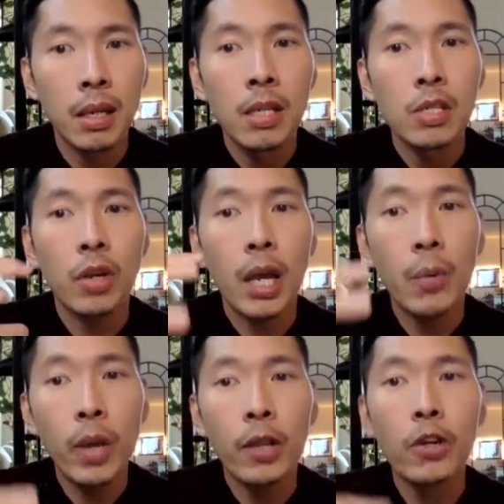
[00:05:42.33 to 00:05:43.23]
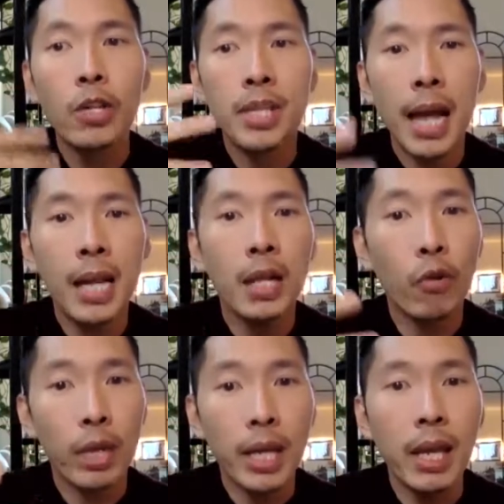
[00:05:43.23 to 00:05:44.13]
So, can we understand and
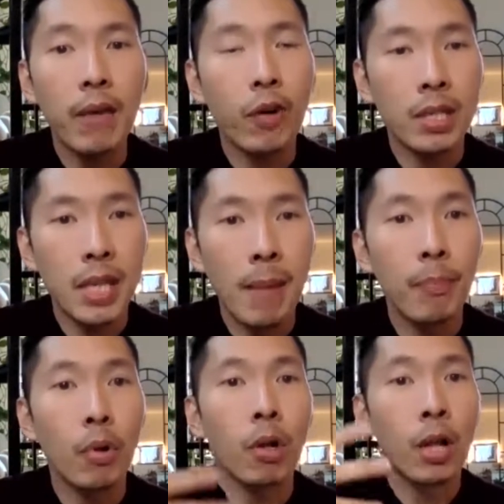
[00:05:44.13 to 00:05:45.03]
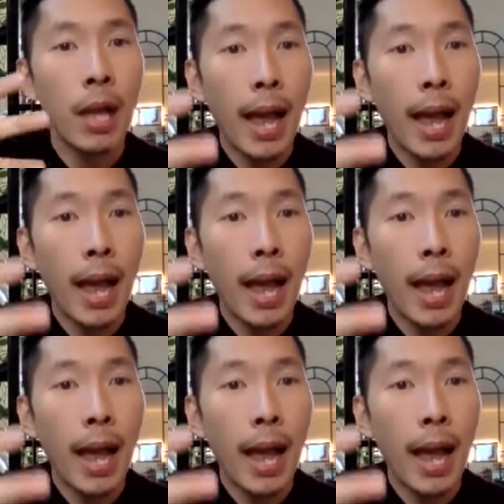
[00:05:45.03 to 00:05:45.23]
critique, for example,